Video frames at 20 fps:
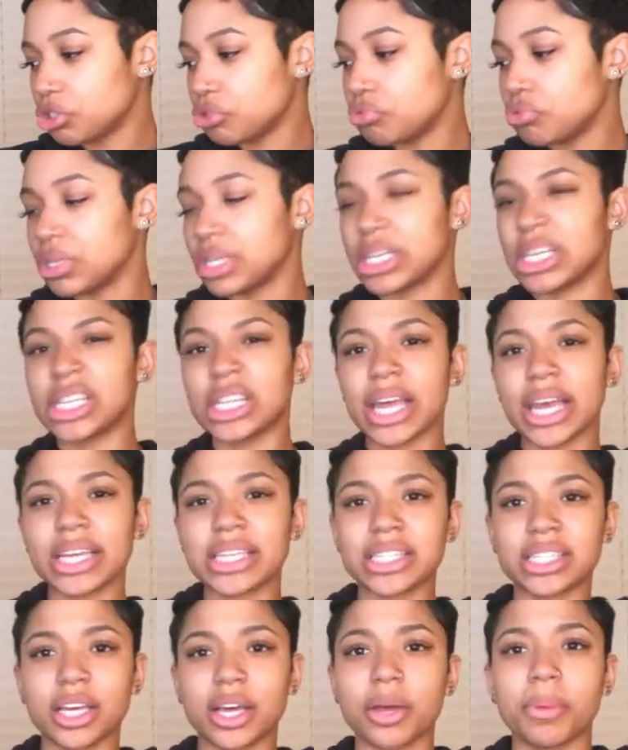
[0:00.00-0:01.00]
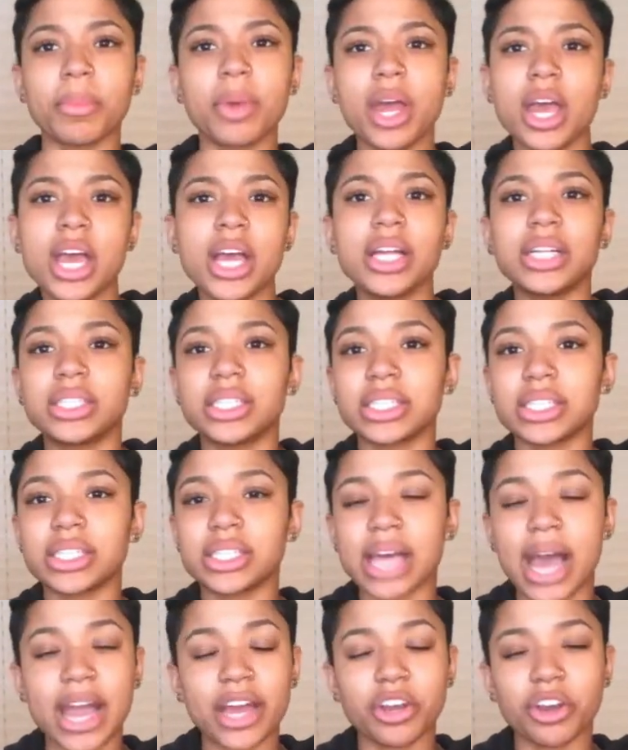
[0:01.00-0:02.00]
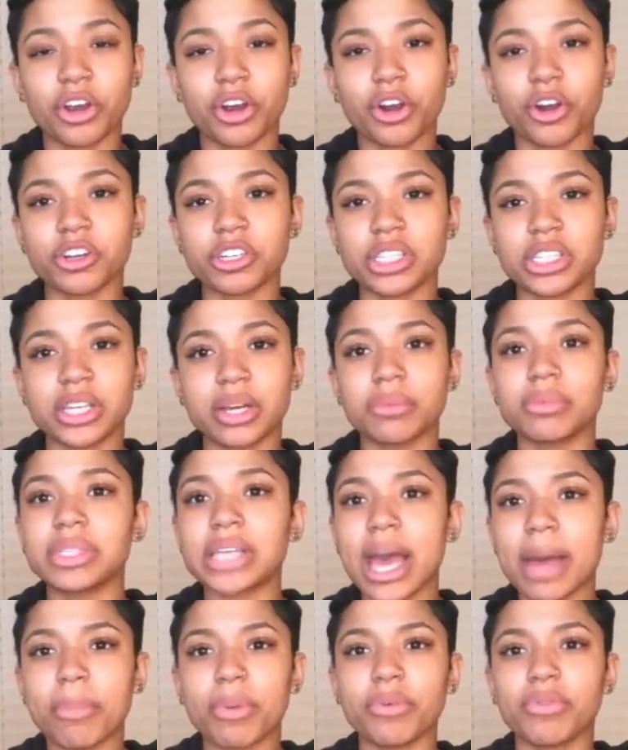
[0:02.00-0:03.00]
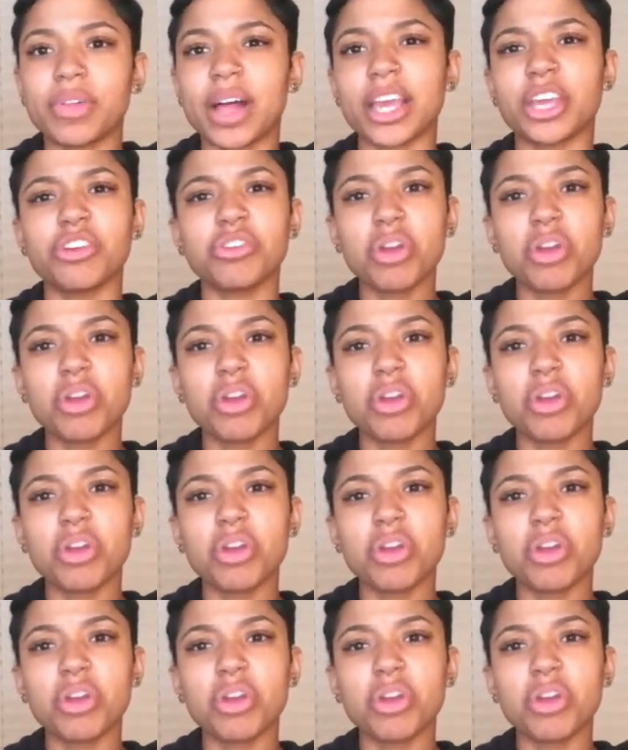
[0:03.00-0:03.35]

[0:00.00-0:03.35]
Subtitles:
You need like some designer or some type of like,